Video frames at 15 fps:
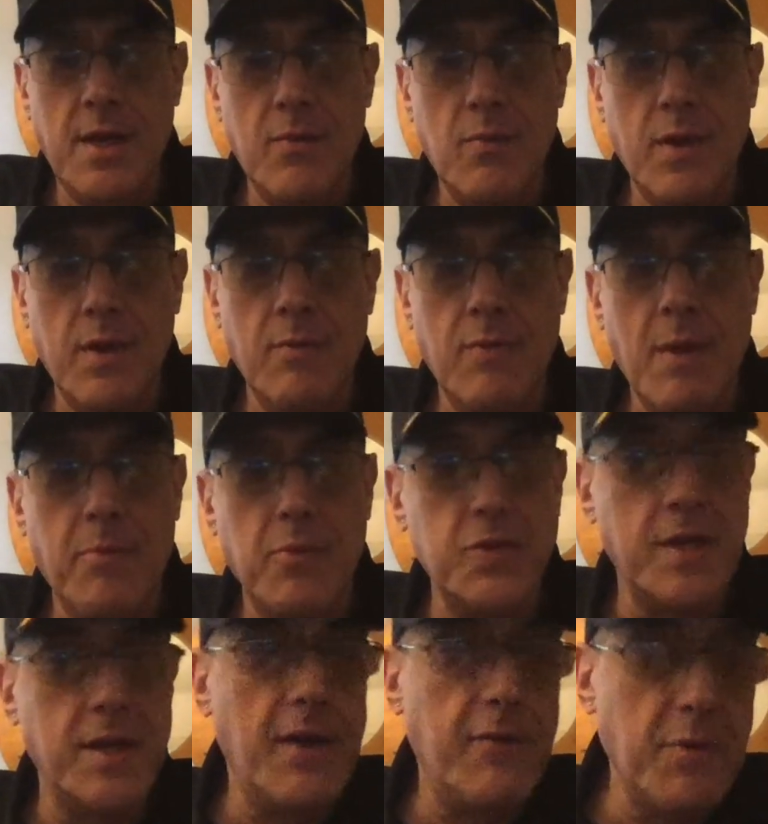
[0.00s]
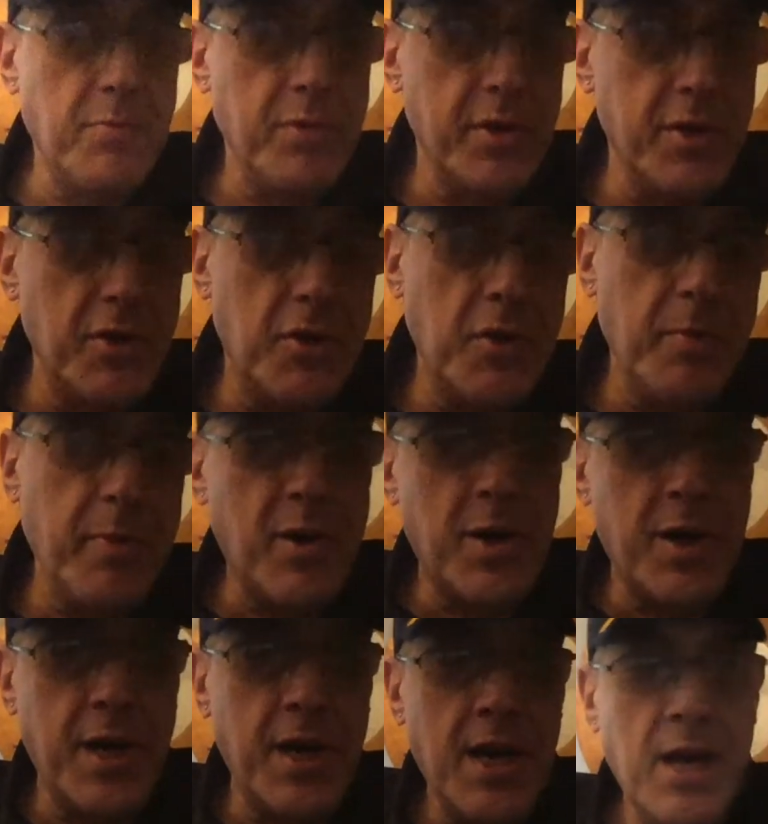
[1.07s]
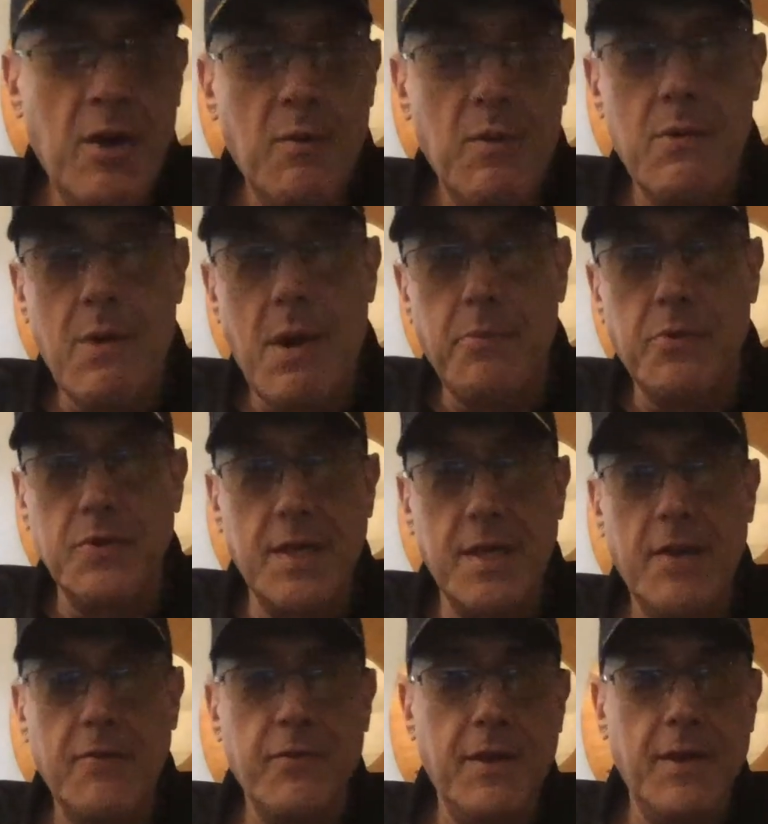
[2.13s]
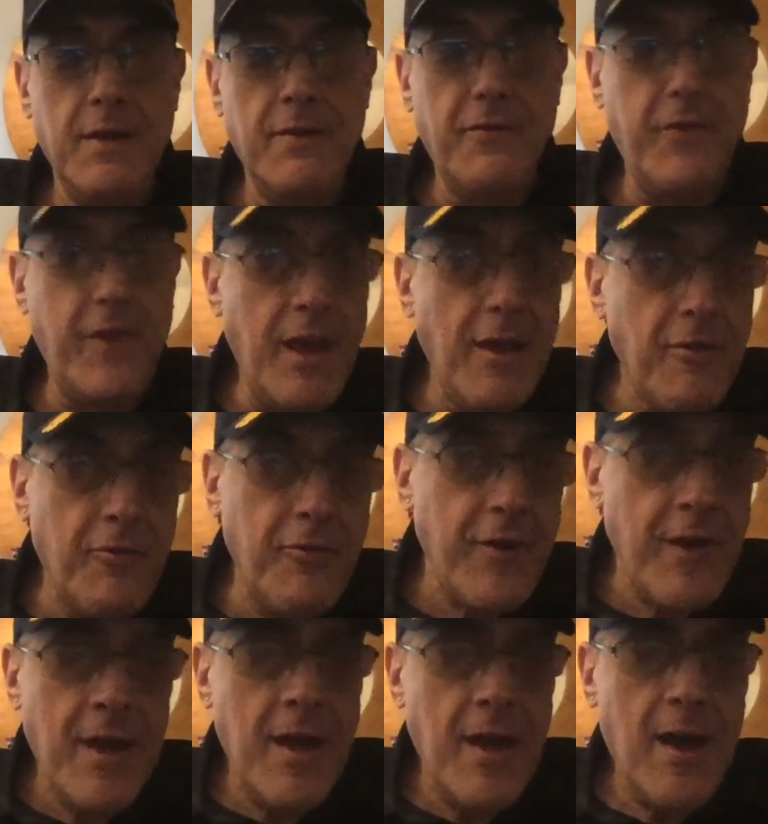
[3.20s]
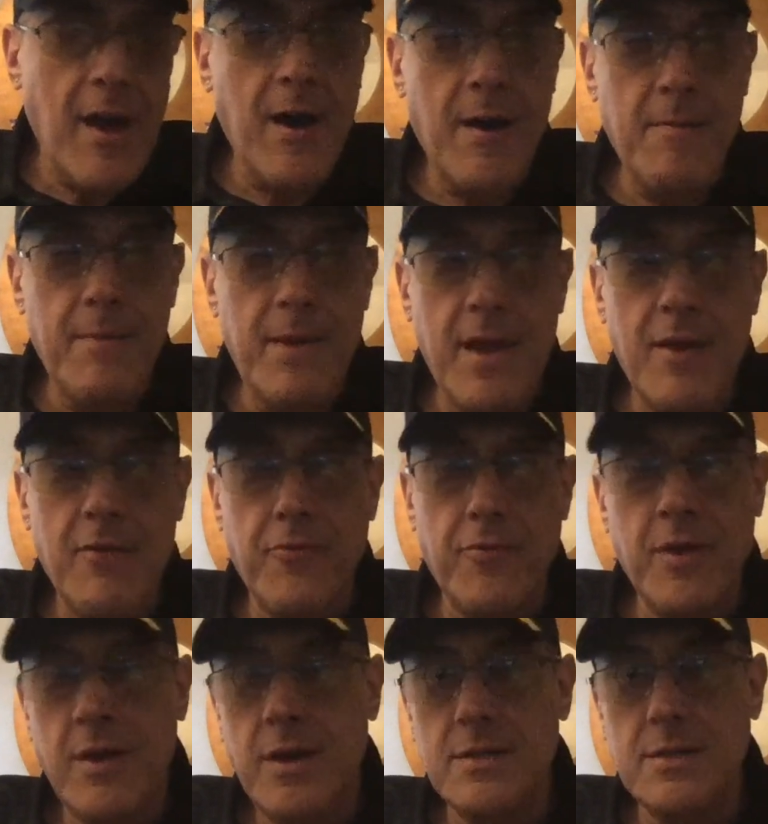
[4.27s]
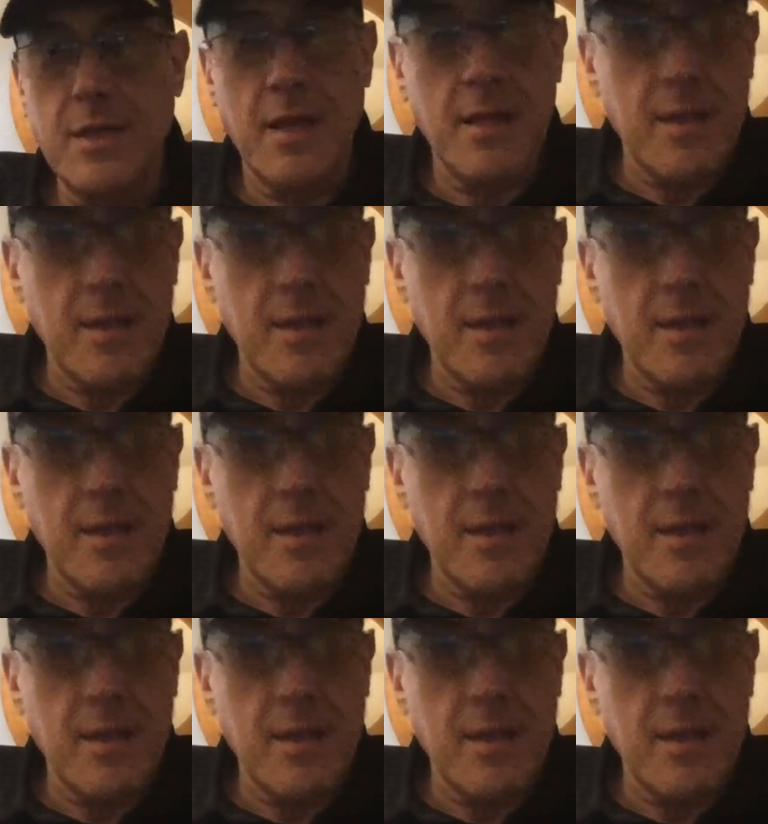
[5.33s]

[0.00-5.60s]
And we represent every political party, we represent every faith, um, every skin